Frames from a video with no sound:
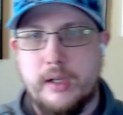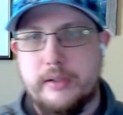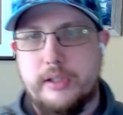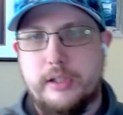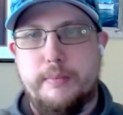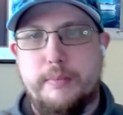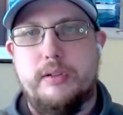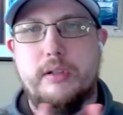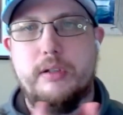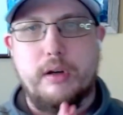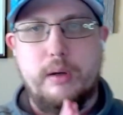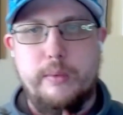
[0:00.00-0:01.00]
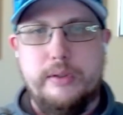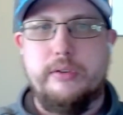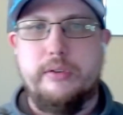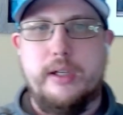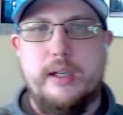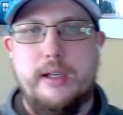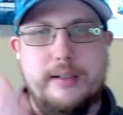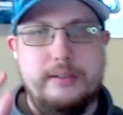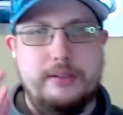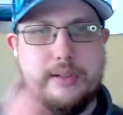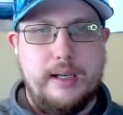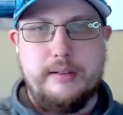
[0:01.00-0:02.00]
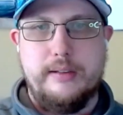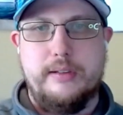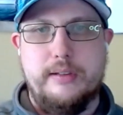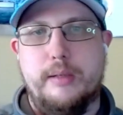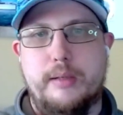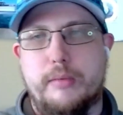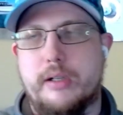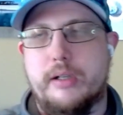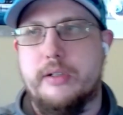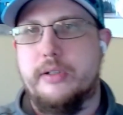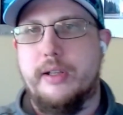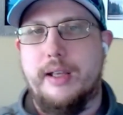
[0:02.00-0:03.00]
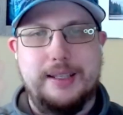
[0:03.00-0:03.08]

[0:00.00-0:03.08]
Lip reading: This means that you're always looking at exactly the same records